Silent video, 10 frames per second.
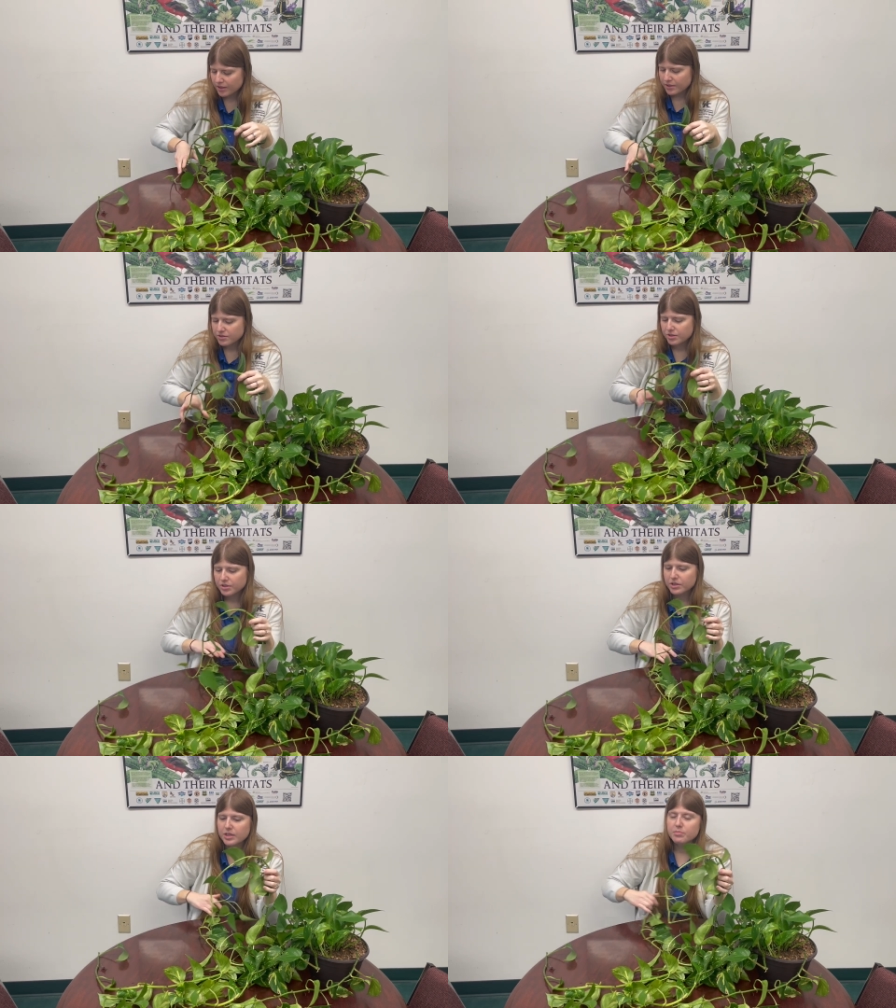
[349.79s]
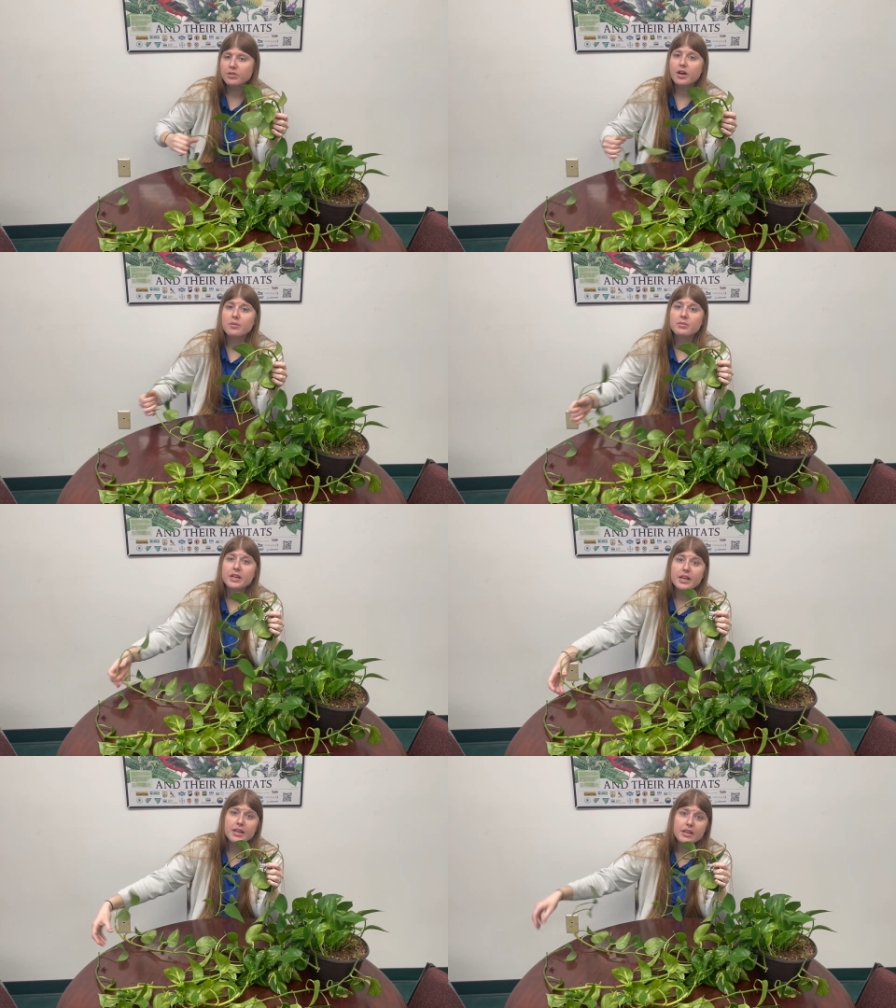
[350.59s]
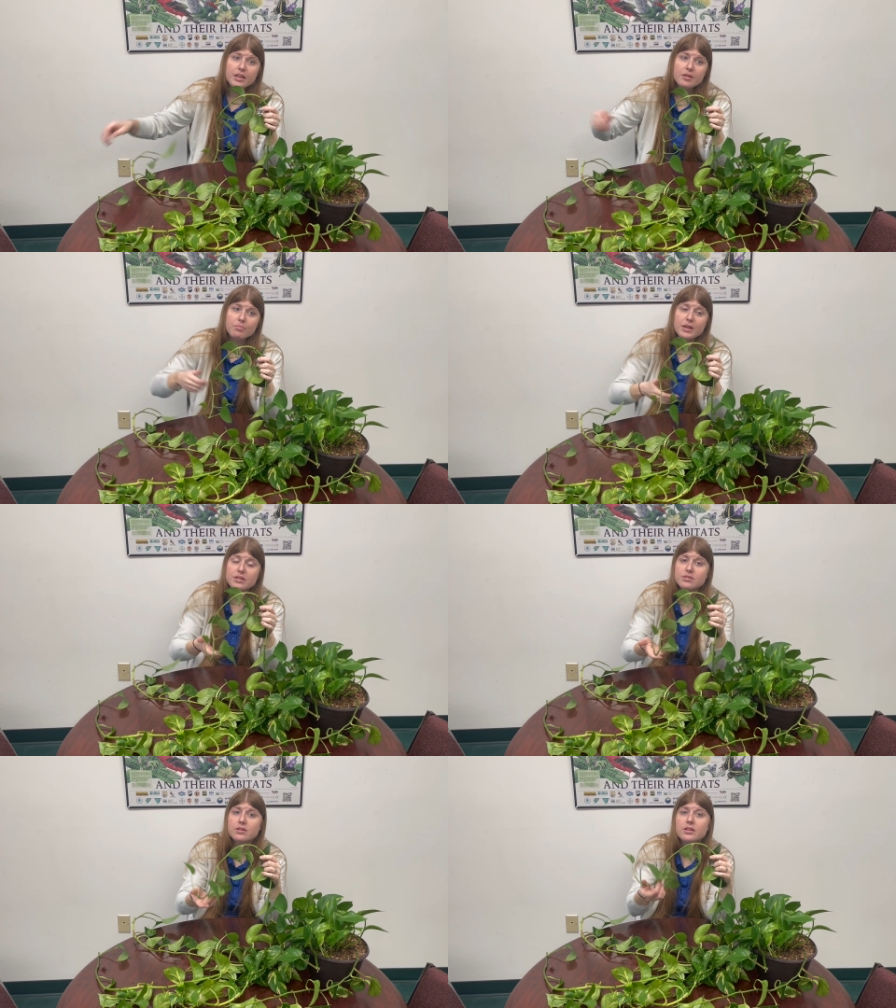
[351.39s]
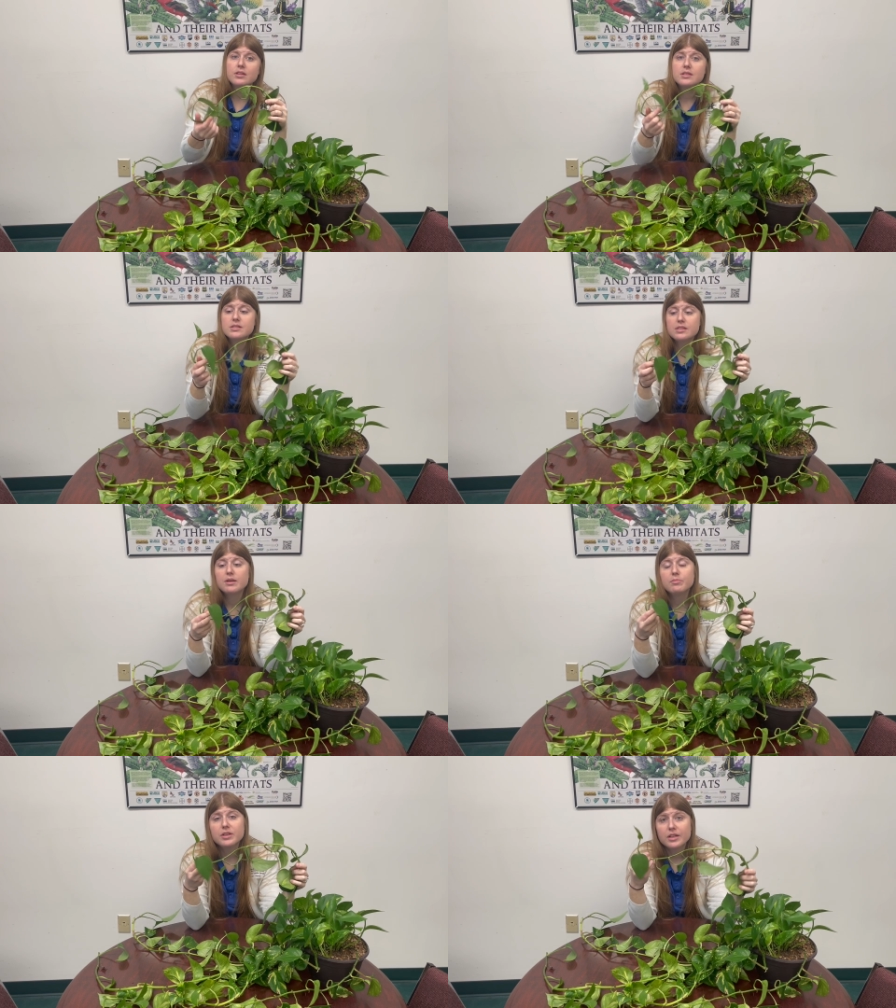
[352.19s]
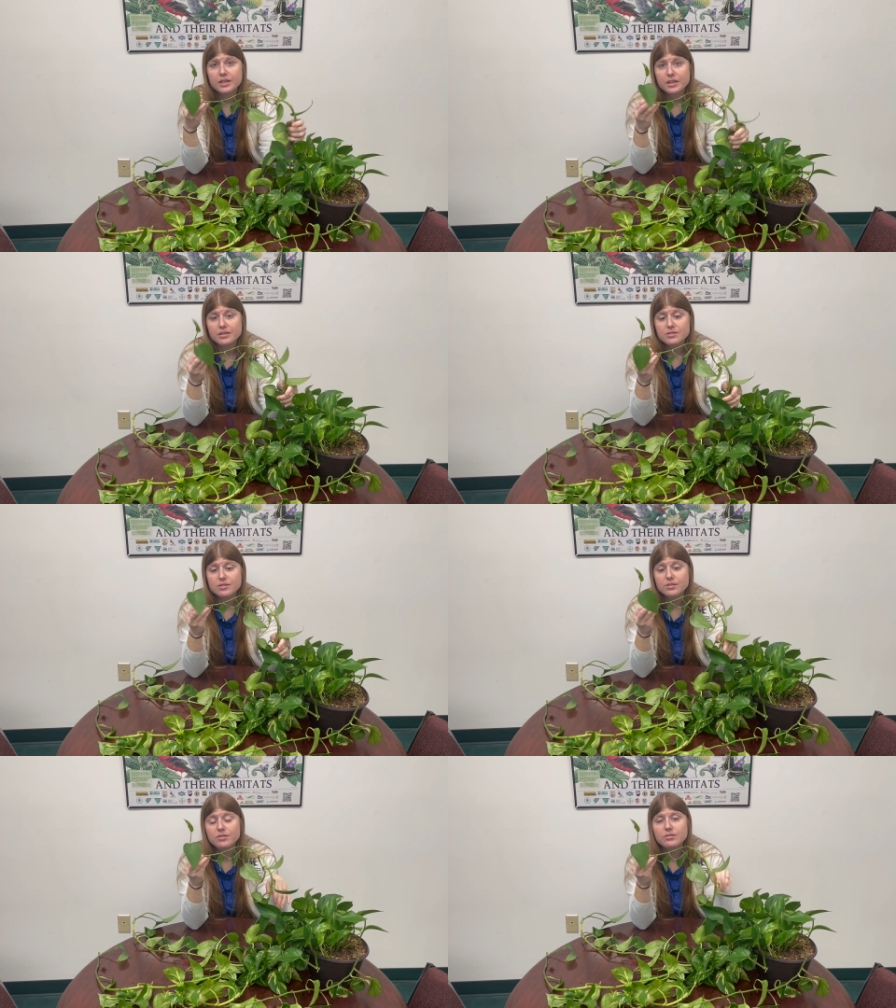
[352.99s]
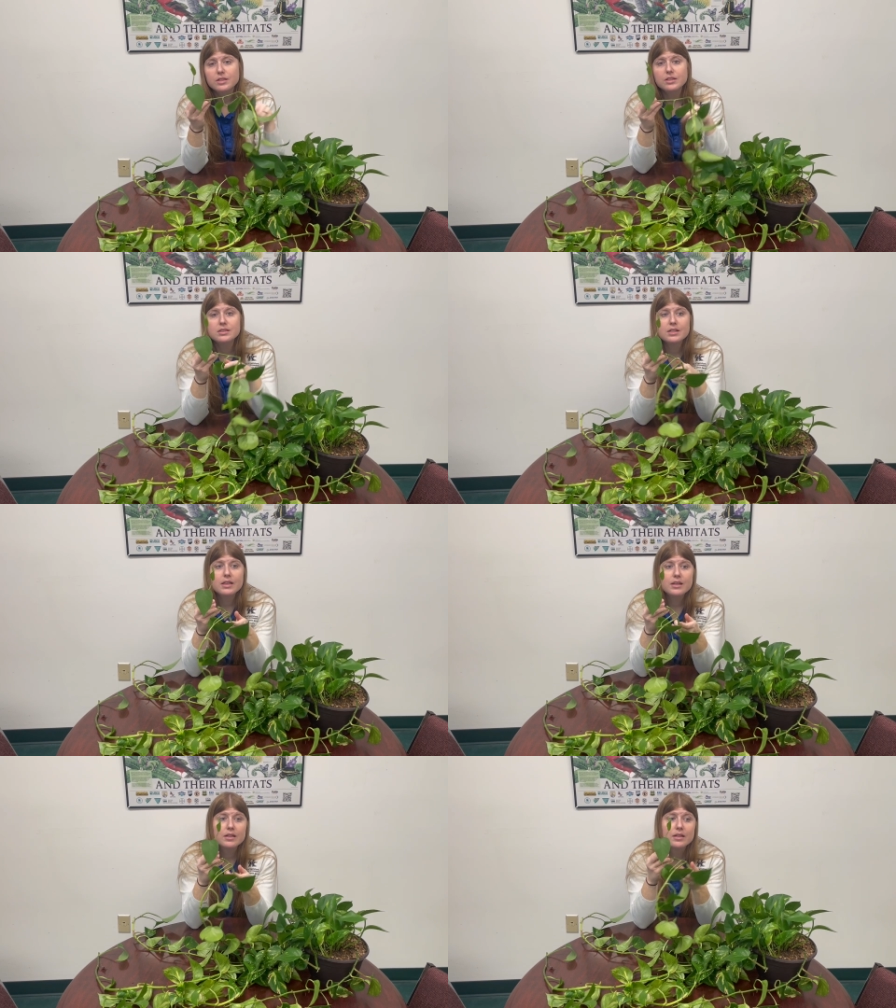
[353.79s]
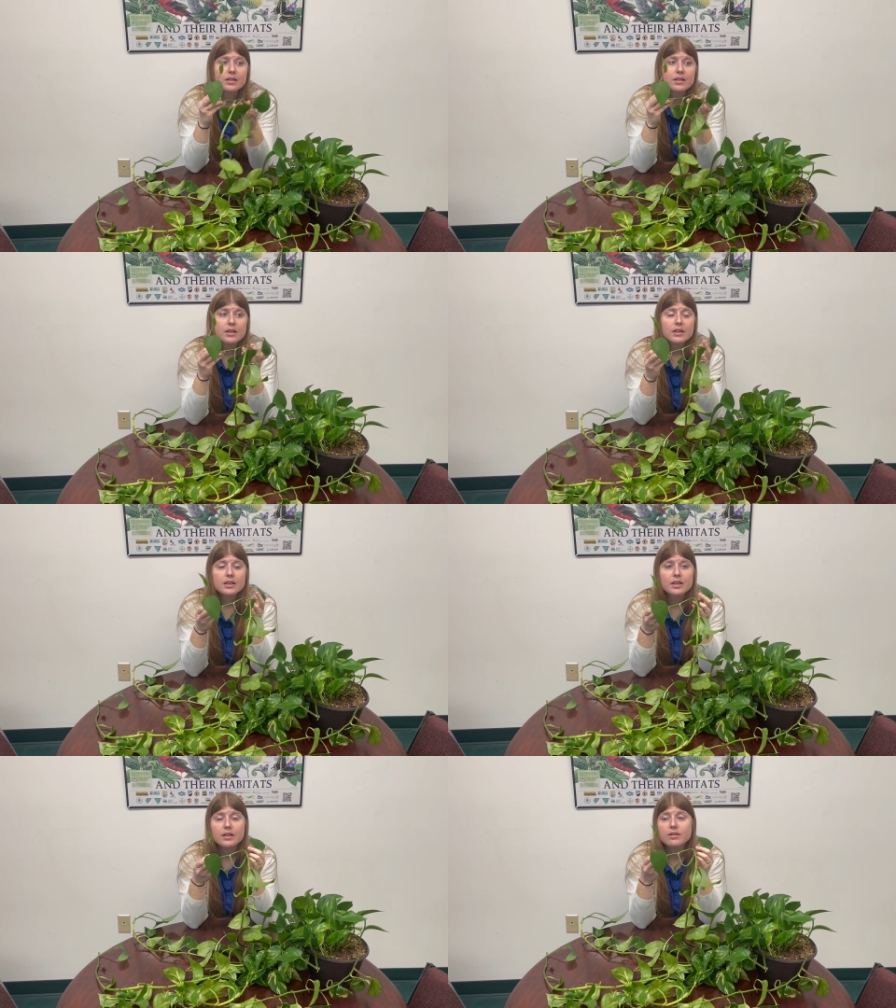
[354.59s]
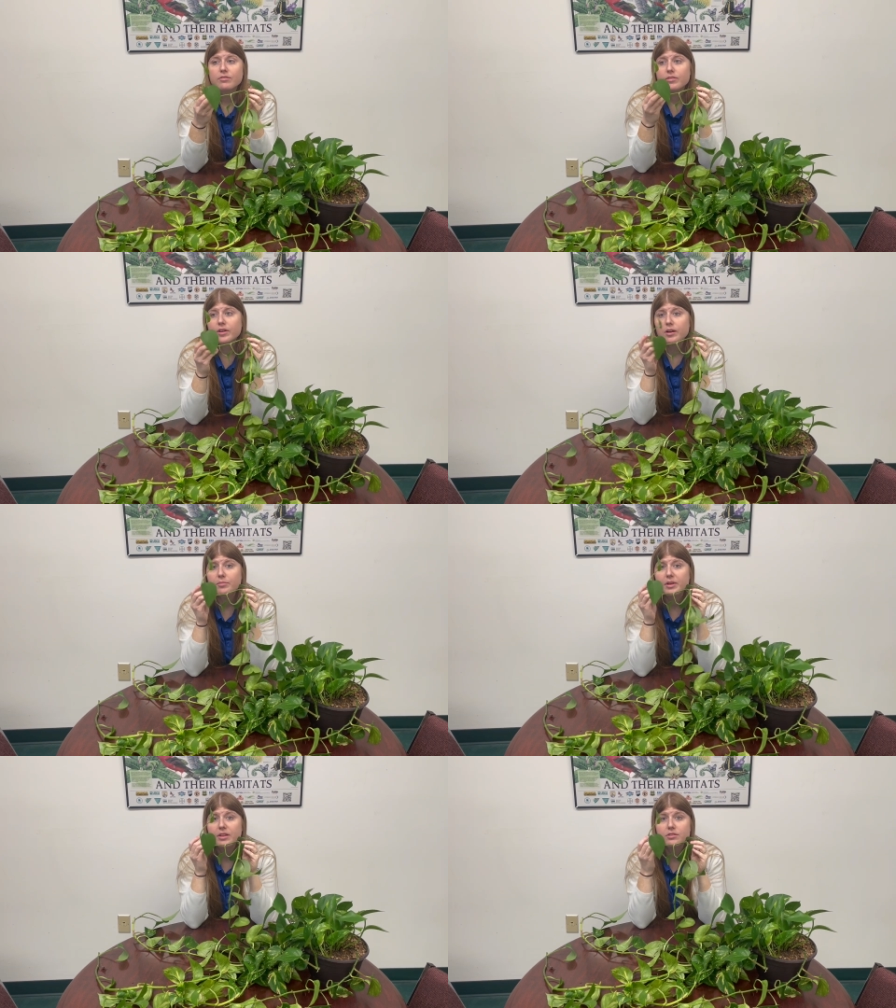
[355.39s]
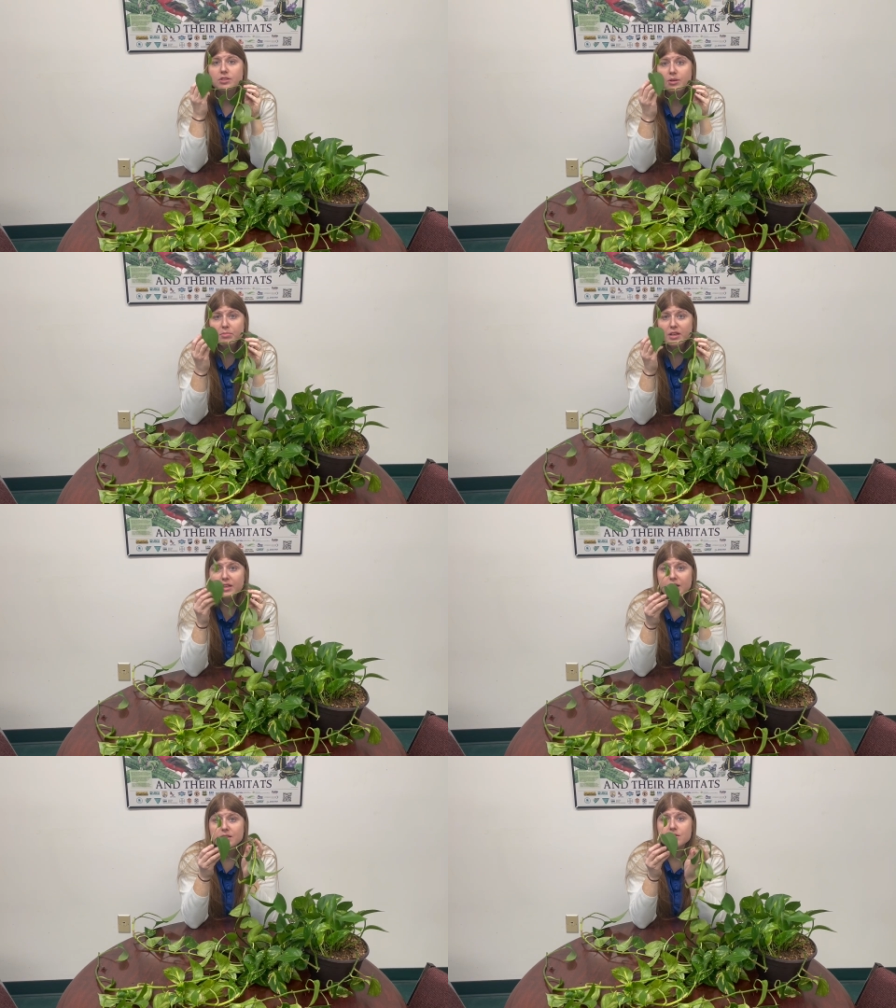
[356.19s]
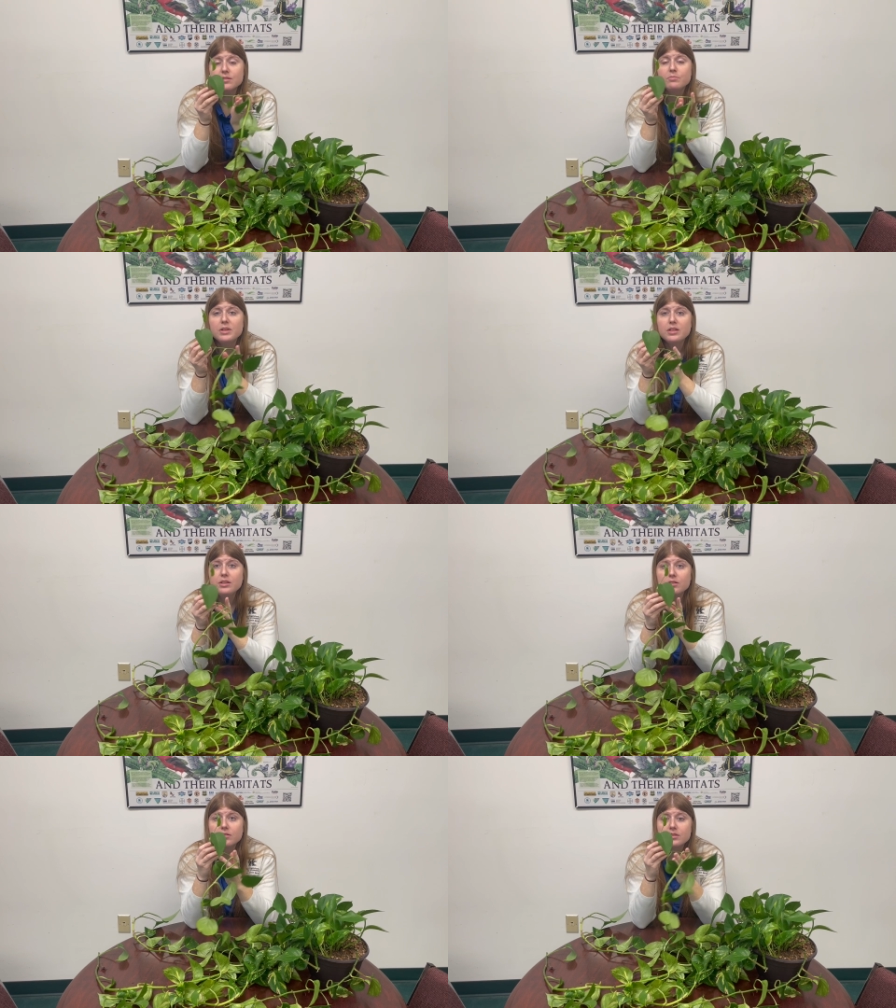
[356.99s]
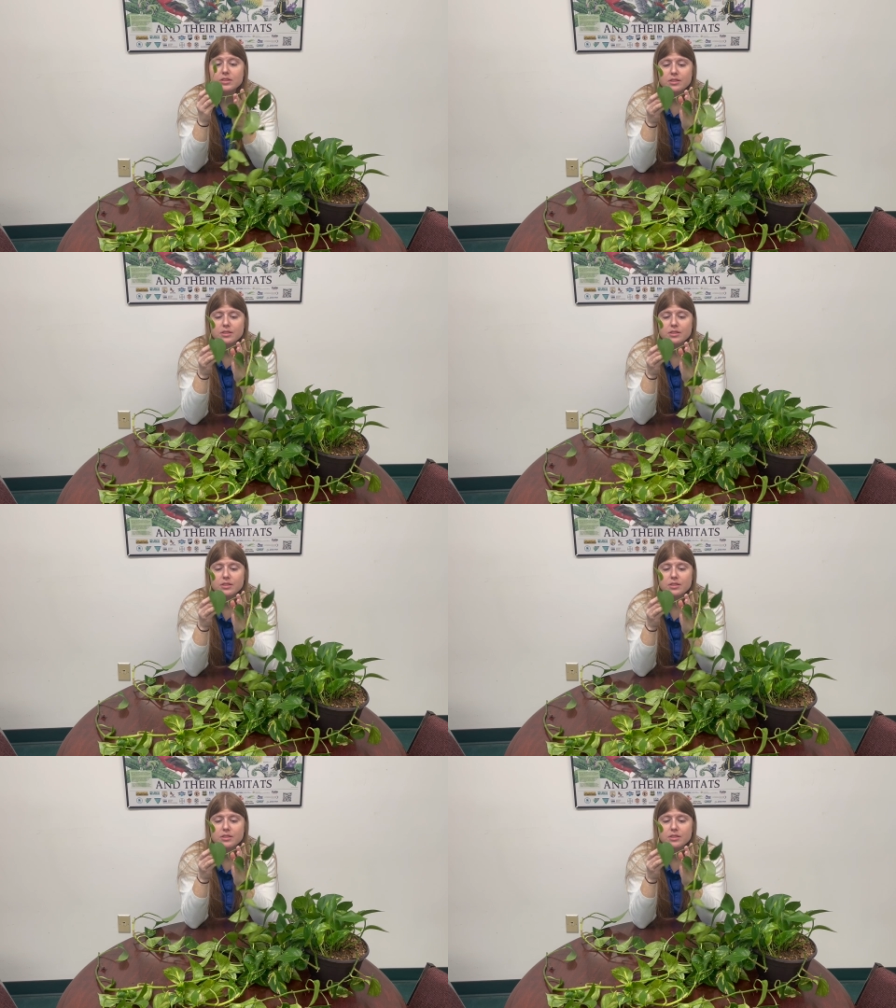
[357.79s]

So you're going to propagate it based on the stem cuttings. So you can take kind of either tip cuttings or medial